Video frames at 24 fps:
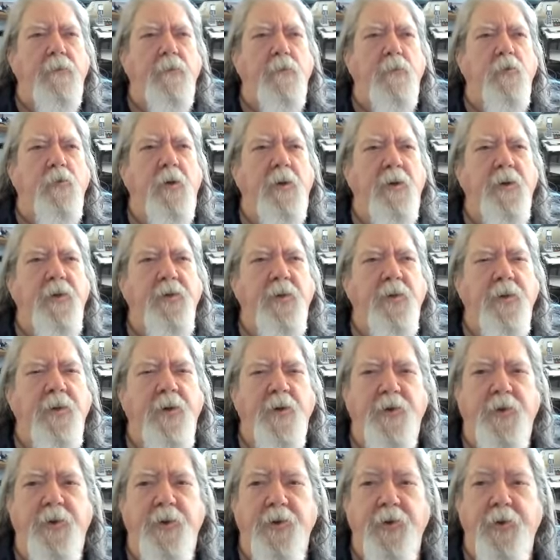Religion
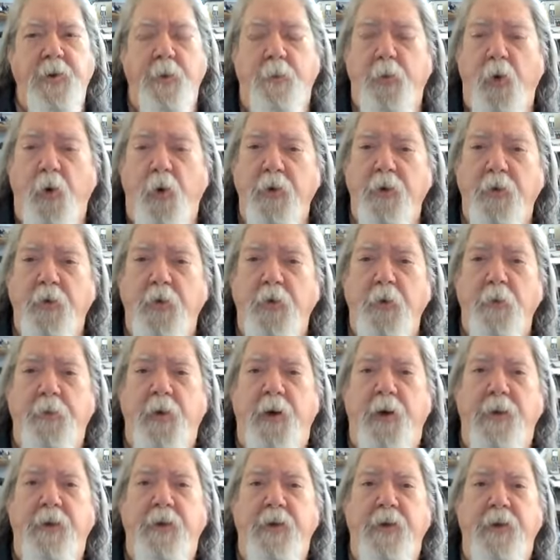as a support group,
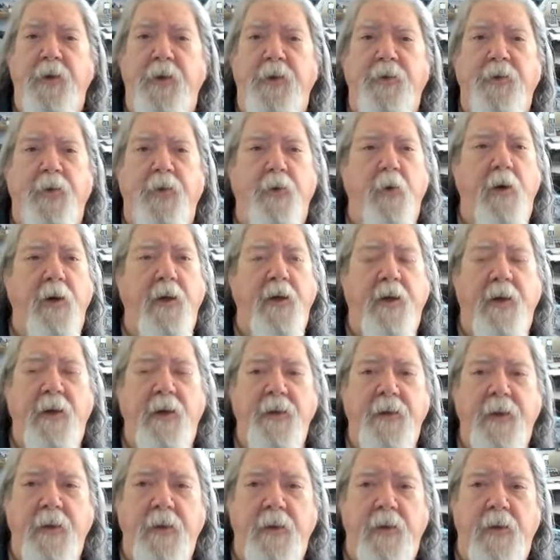I think, is a great
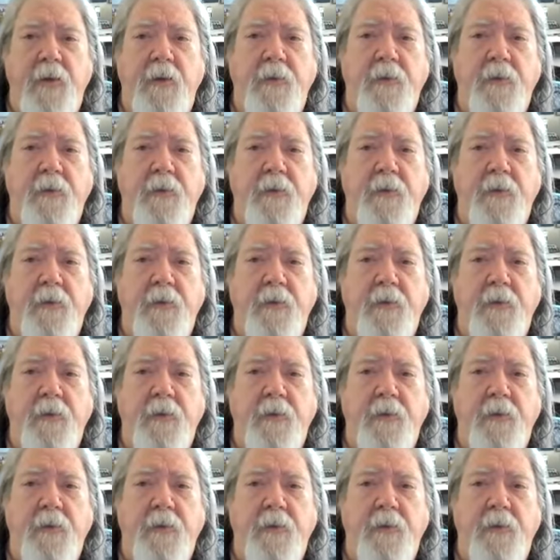idea.